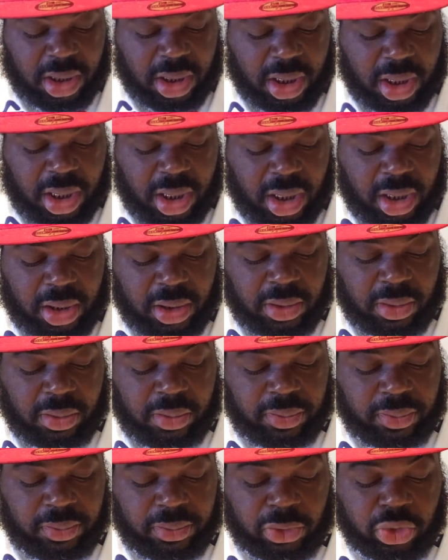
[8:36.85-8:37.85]

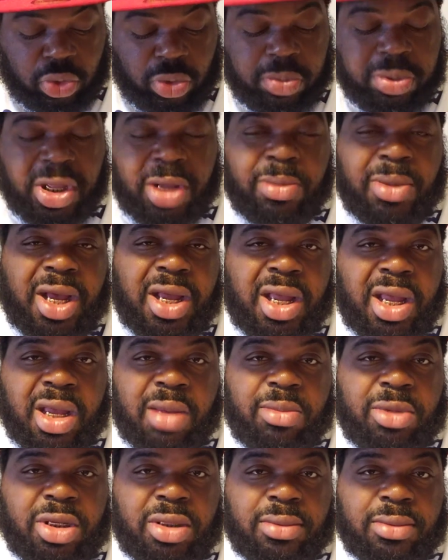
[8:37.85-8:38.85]
We play
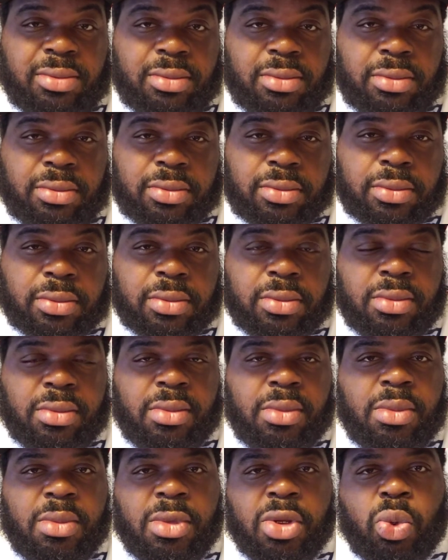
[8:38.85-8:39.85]
Miami
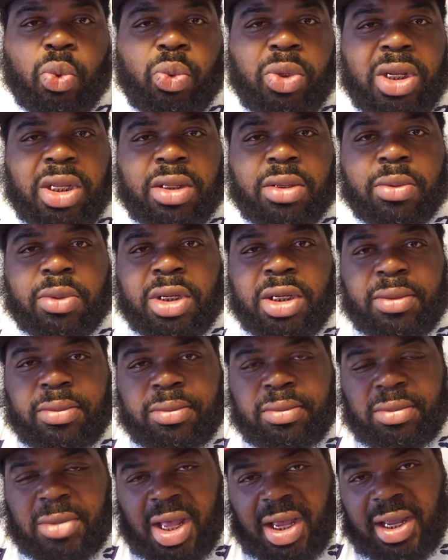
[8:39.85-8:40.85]
week 3.
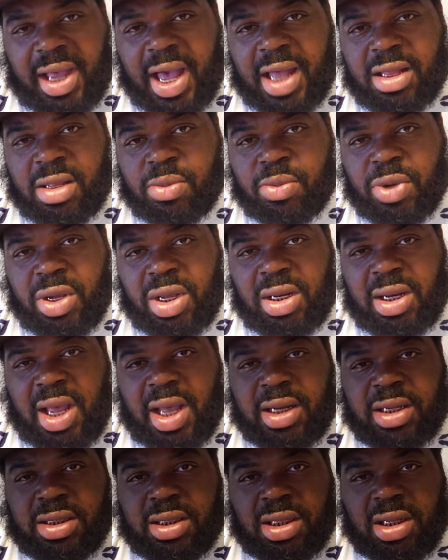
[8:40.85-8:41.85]
I got them written
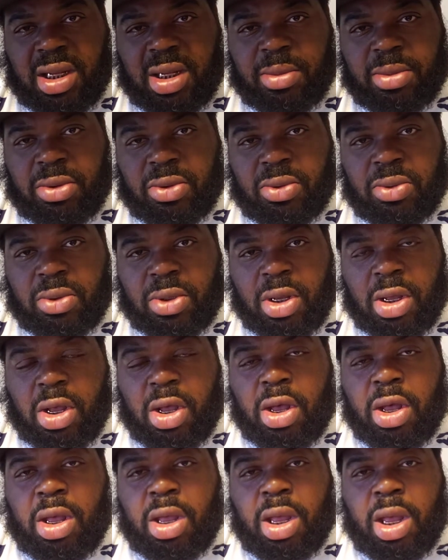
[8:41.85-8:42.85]
down as a W.
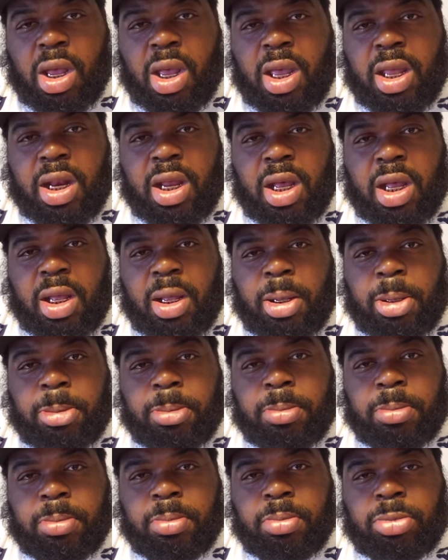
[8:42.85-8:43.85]
And
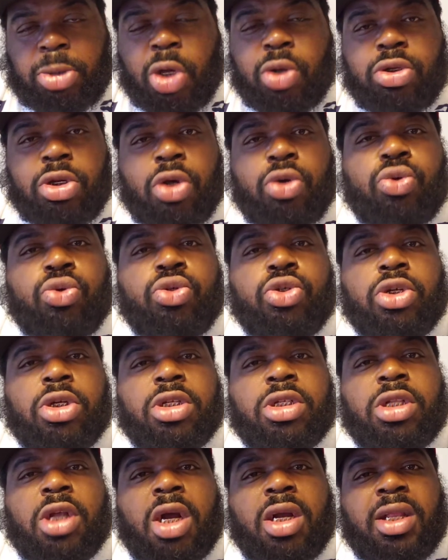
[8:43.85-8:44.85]
don't know who's going
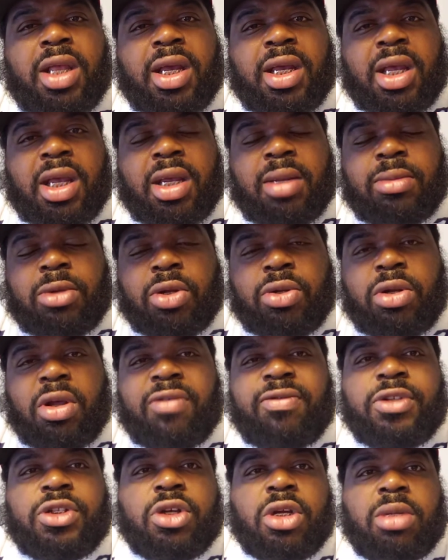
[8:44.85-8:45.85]
to start that game. Don't know
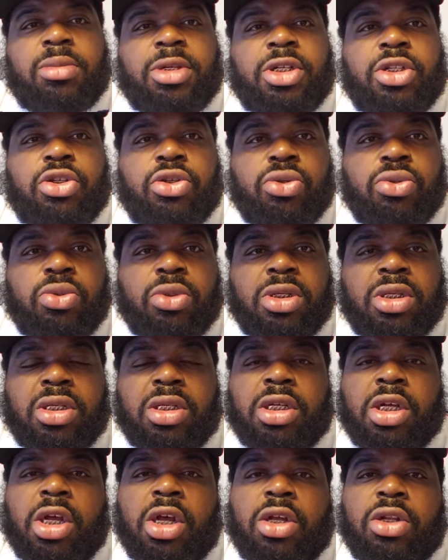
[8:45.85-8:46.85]
if it's going to be
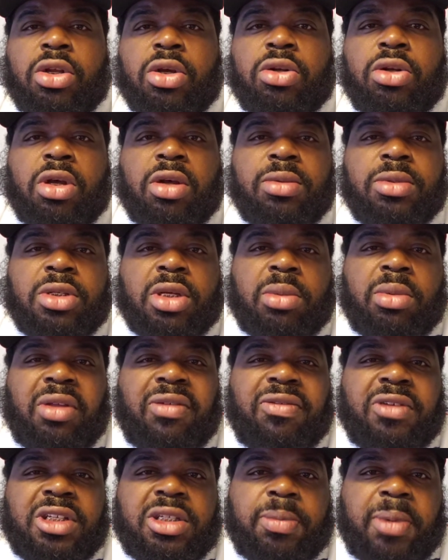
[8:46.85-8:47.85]
Tua. Don't know if it's going to be
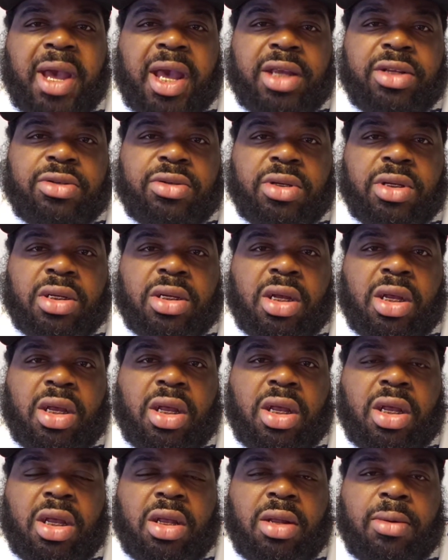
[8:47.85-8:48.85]
Fitzpatrick.
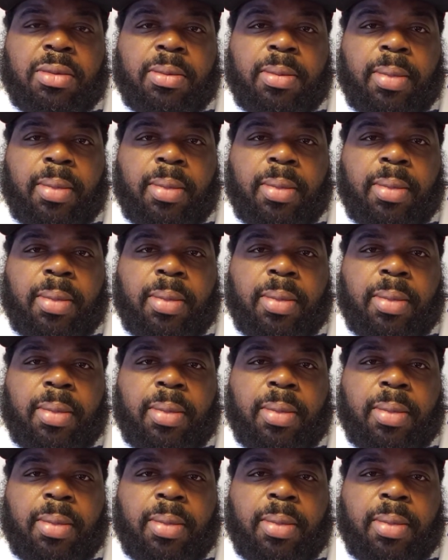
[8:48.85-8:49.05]
I